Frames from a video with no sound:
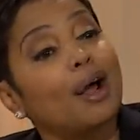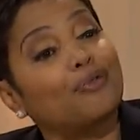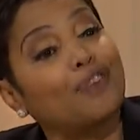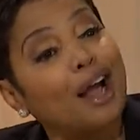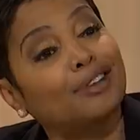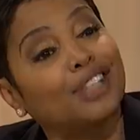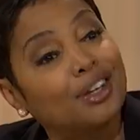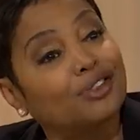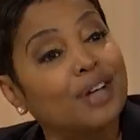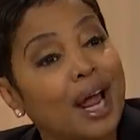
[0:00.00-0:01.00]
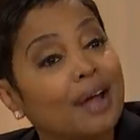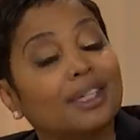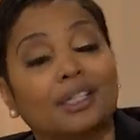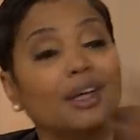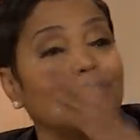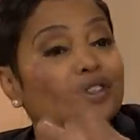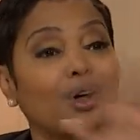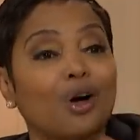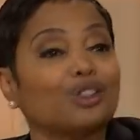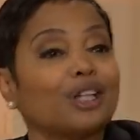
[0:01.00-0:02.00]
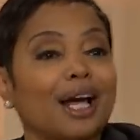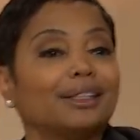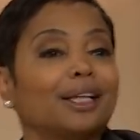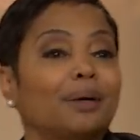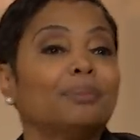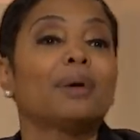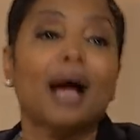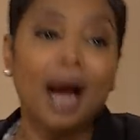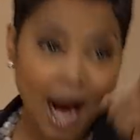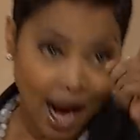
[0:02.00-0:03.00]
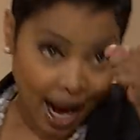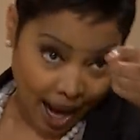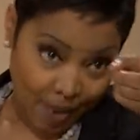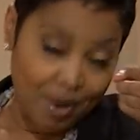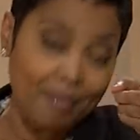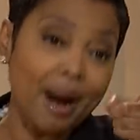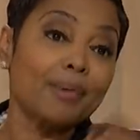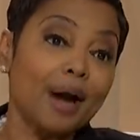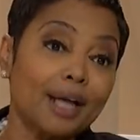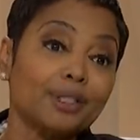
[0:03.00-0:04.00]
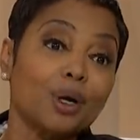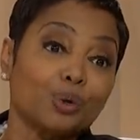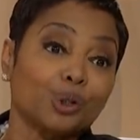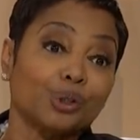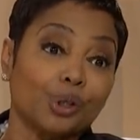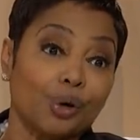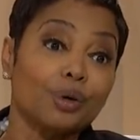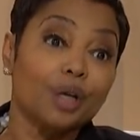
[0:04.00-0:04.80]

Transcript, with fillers: up five years from now and this stuff is all jacked up, remember I told you so,